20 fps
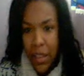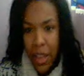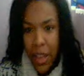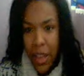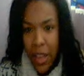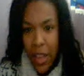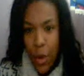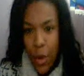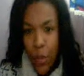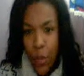
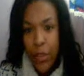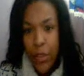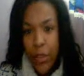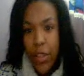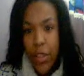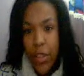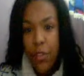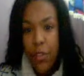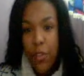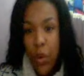Whenever the
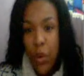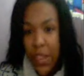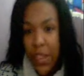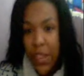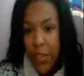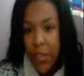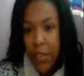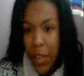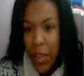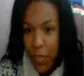voice of
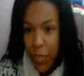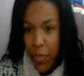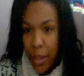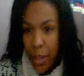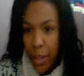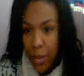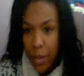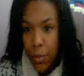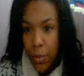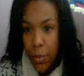my
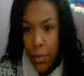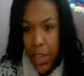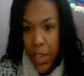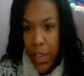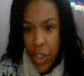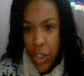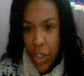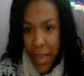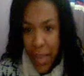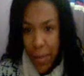father reached
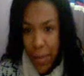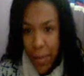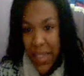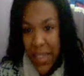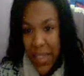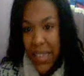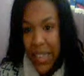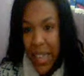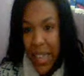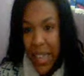him as he
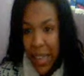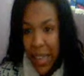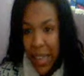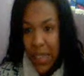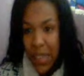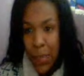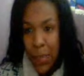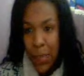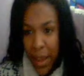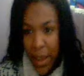lay
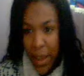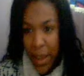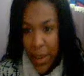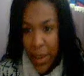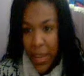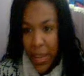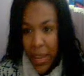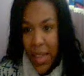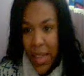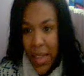expiring,
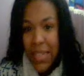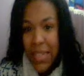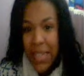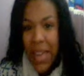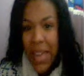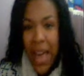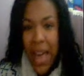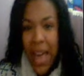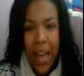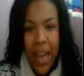"To
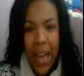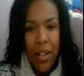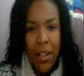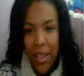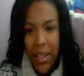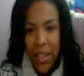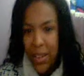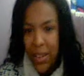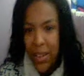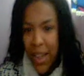hell with
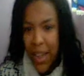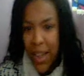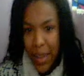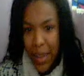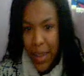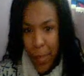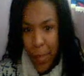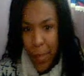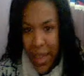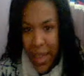dying,
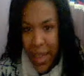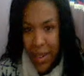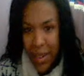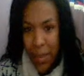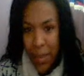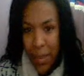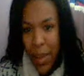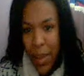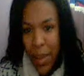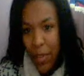men,"
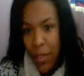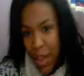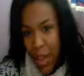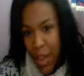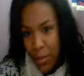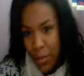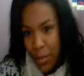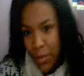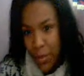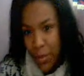my father
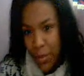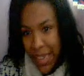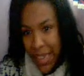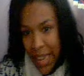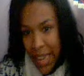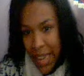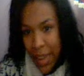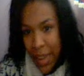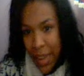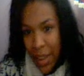would say,
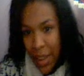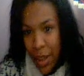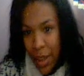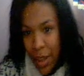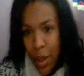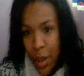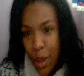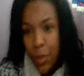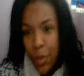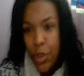
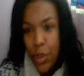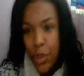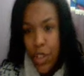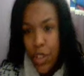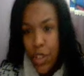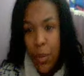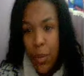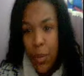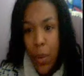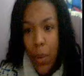pushing the
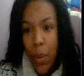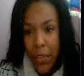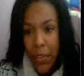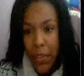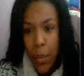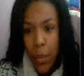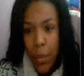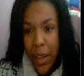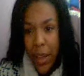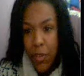wife
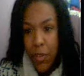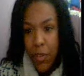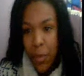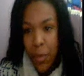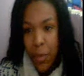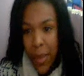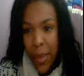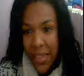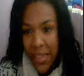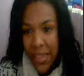away from the
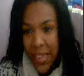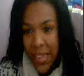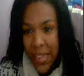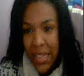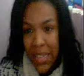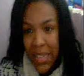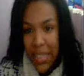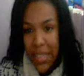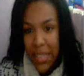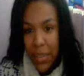bedside in
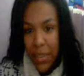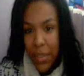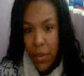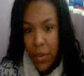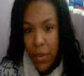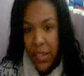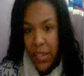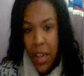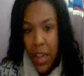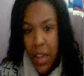tears,
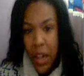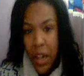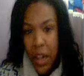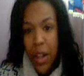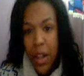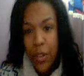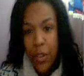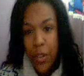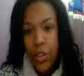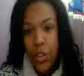although
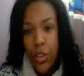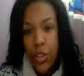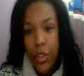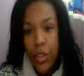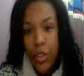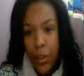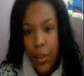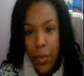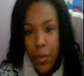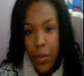she
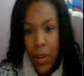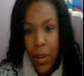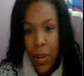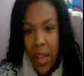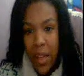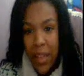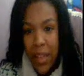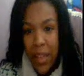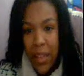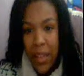knew
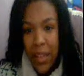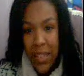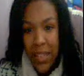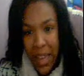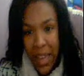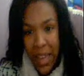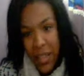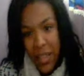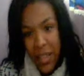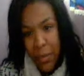the death
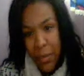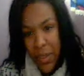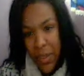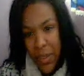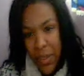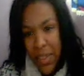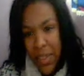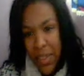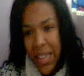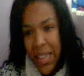was
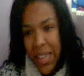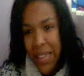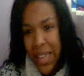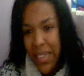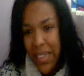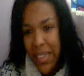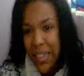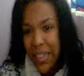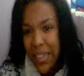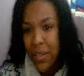not
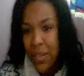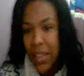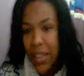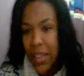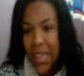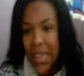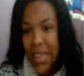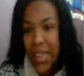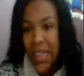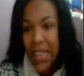necessarily
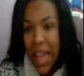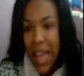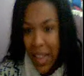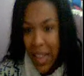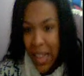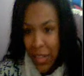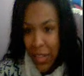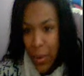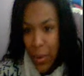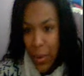the
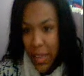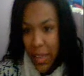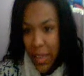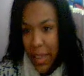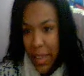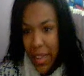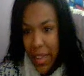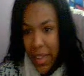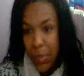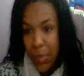last one
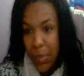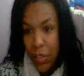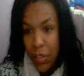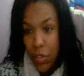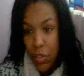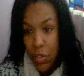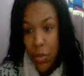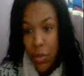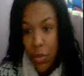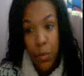unless Mr.
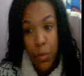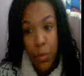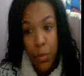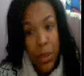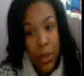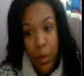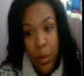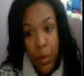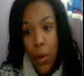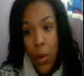Sweet really
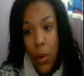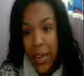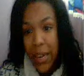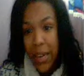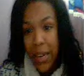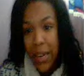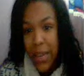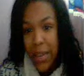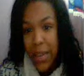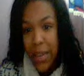wanted it
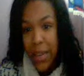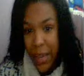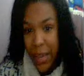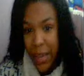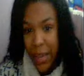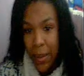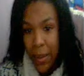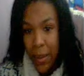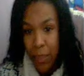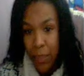to be.
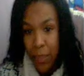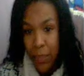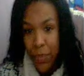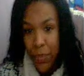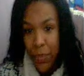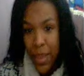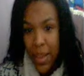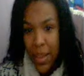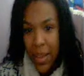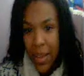
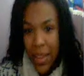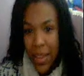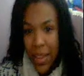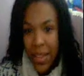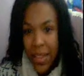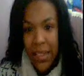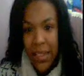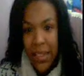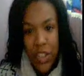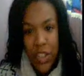
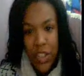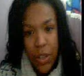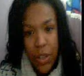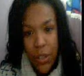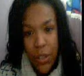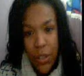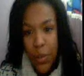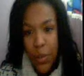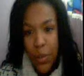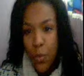These
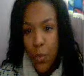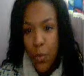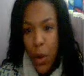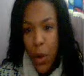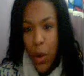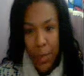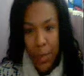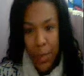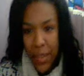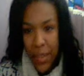children want
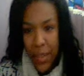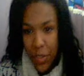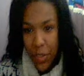Mr.